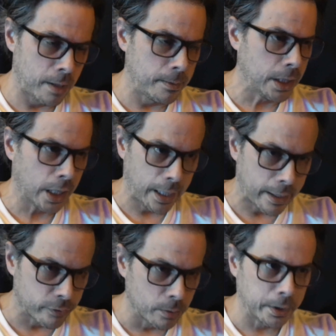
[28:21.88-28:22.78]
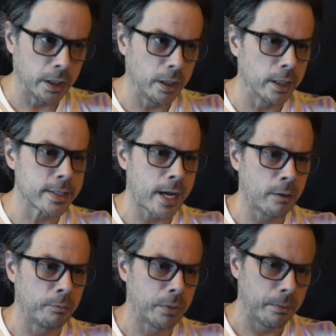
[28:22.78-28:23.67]
maybe not everybody gets
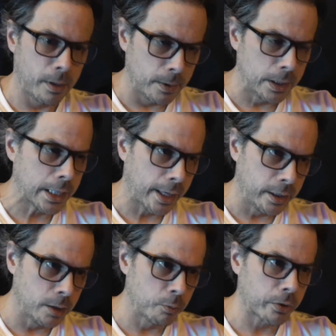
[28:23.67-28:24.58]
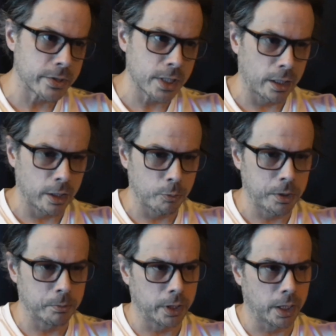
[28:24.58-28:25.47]
out, but maybe 90% of the
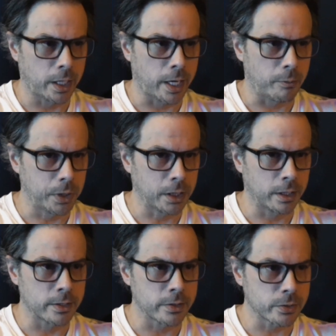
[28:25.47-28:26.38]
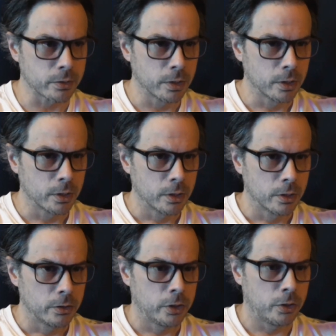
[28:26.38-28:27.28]
people get out because
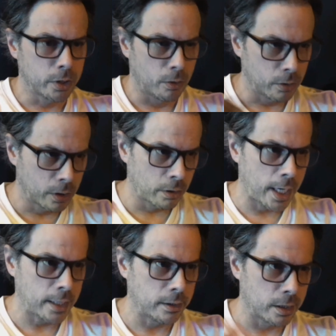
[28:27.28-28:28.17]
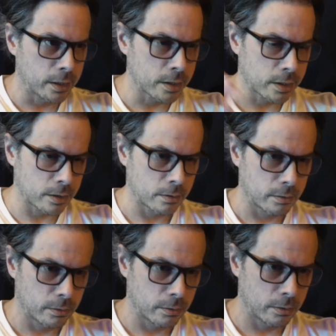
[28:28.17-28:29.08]
you don't create this,
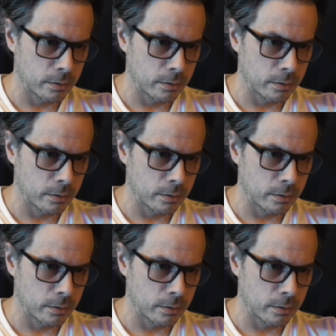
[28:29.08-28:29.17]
